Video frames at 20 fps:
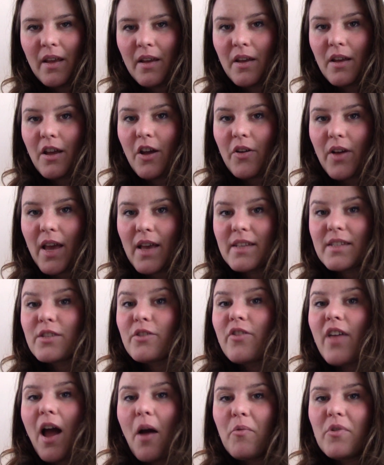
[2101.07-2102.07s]
Okay,
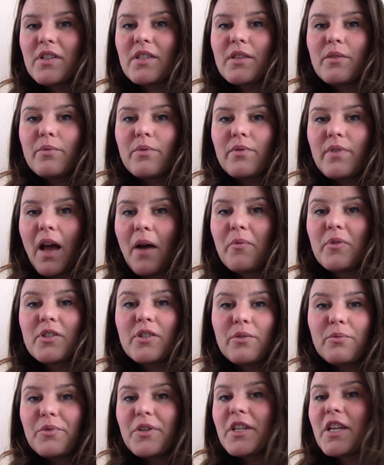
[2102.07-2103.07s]
so that was
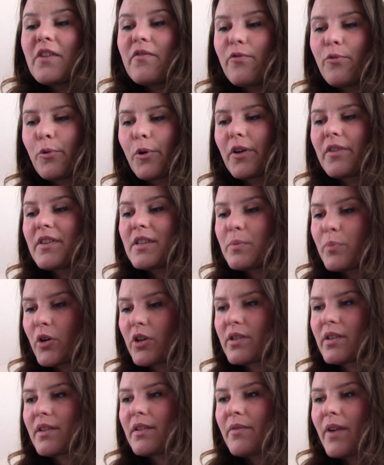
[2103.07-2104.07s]
the reading for this
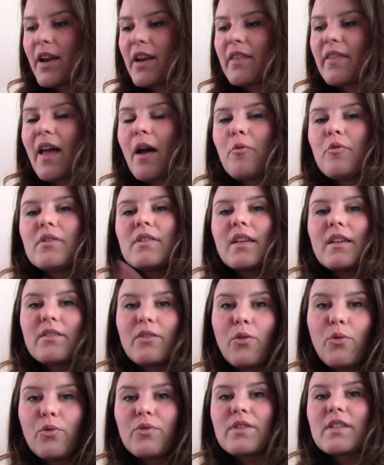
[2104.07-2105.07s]
person, right? And that was like
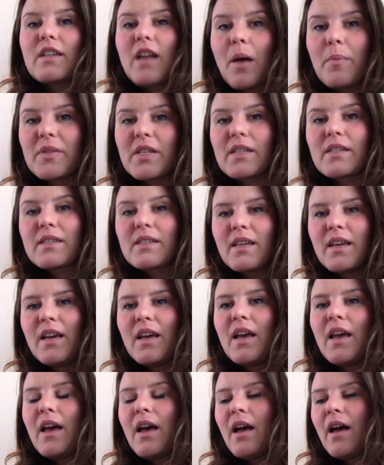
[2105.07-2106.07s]
the whole synopsis.
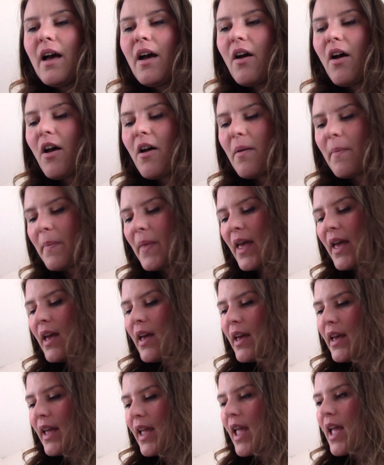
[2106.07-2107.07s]

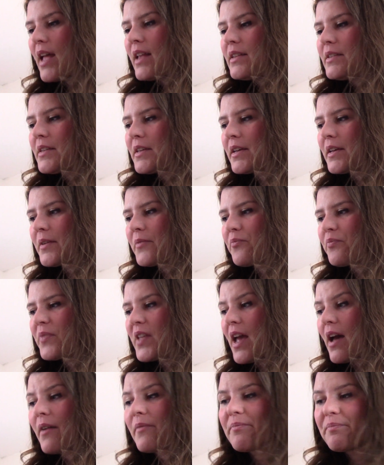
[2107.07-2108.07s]
And
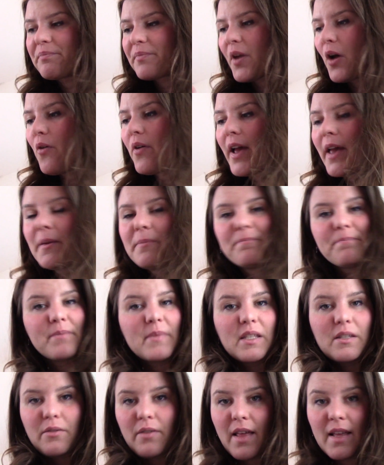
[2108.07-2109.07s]
yeah, okay,
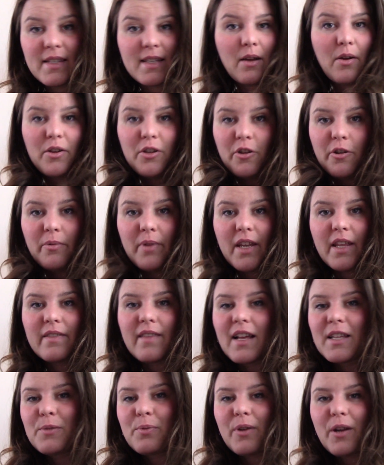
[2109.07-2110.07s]
so that's how I do a reading.
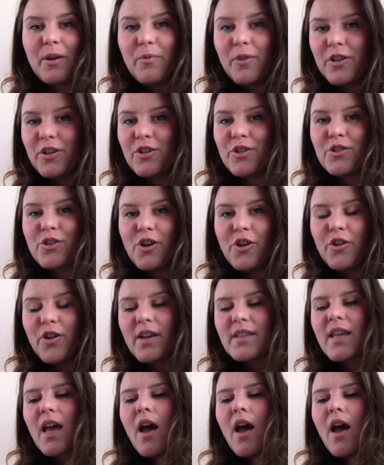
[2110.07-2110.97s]
That's what I wanted to show you guys.